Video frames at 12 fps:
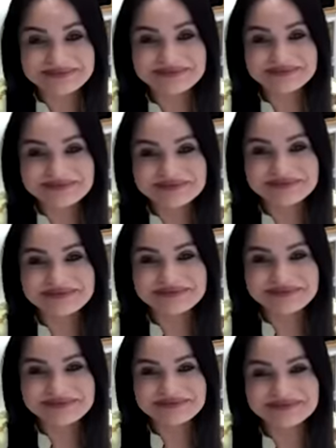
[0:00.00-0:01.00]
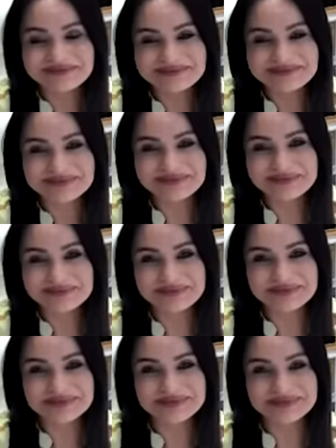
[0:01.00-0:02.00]

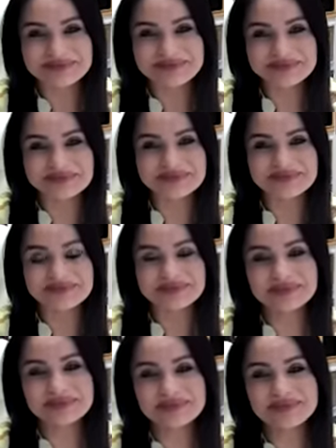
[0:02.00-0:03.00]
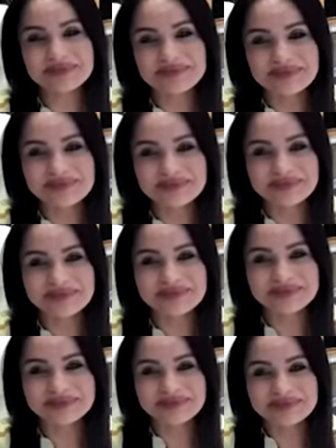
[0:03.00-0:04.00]

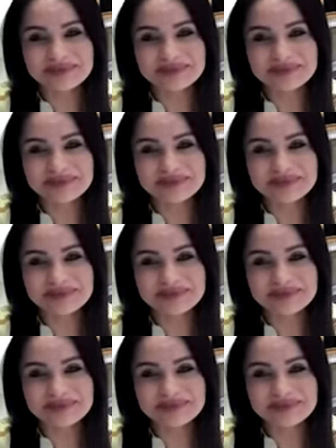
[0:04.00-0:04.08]
The person shown says nothing.